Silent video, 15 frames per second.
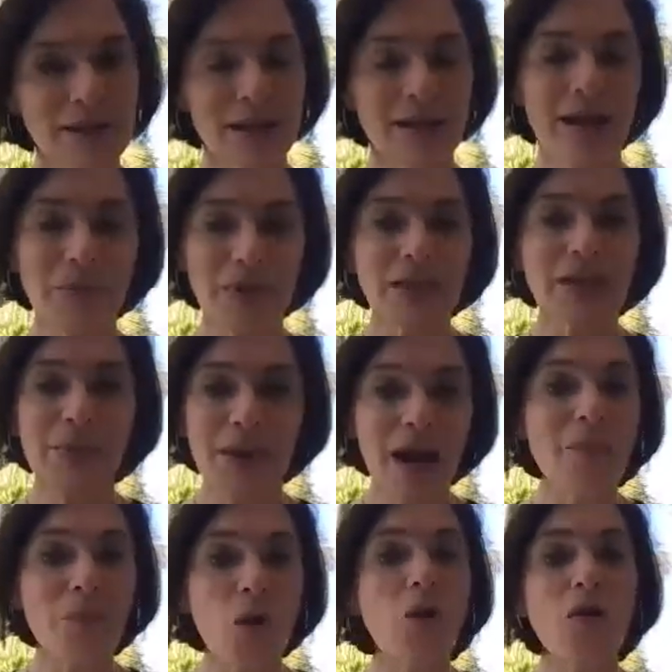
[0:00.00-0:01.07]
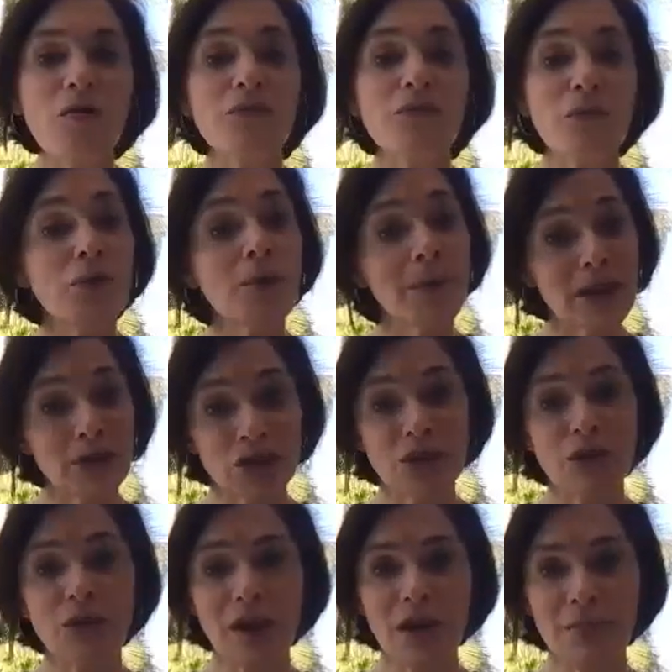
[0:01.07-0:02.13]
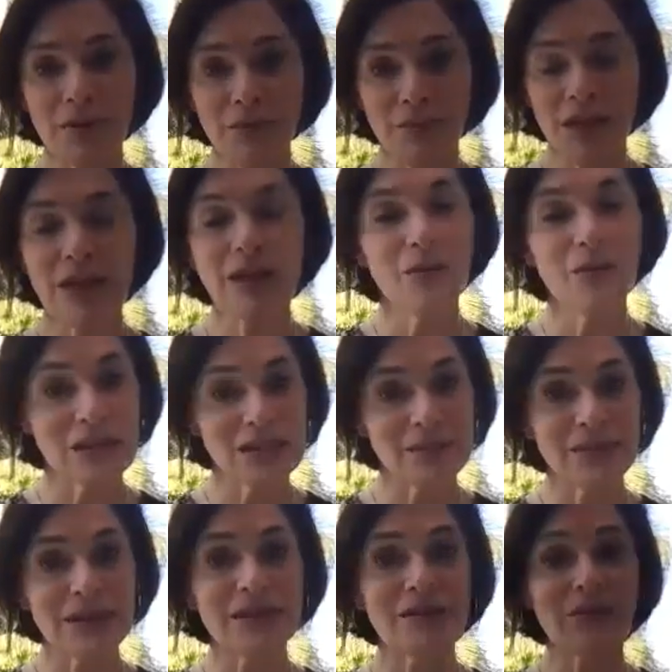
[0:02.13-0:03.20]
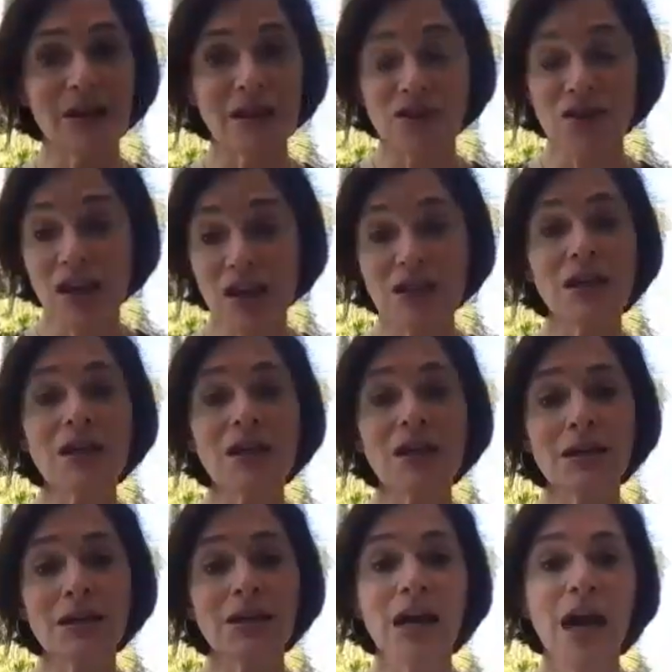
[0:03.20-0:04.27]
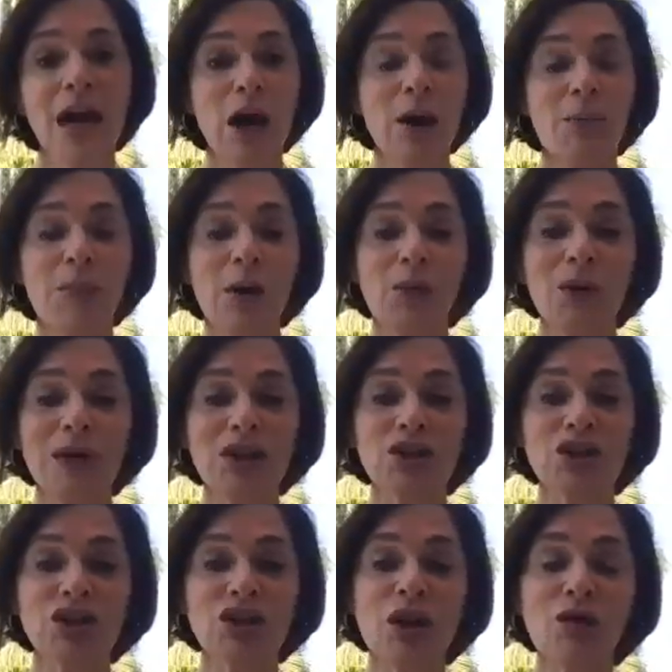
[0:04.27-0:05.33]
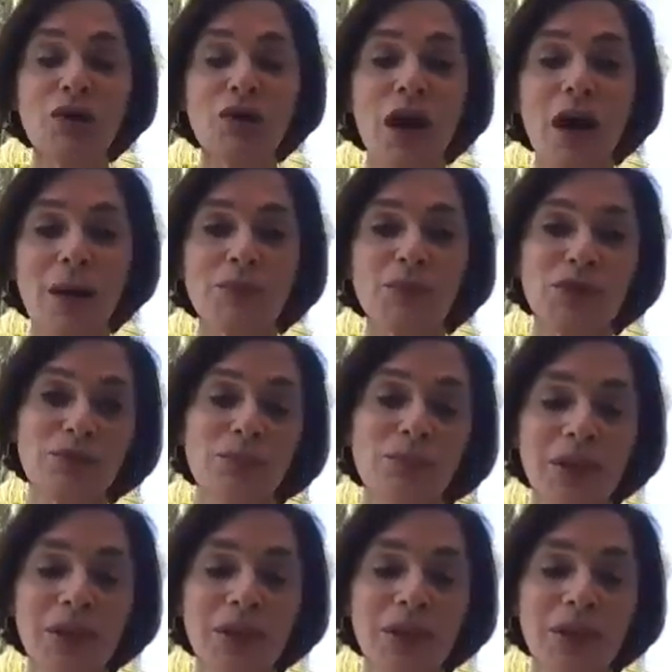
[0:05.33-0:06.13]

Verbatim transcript: And believe me, I'm all for about showing up at a meeting with a specific agenda, but we showed up to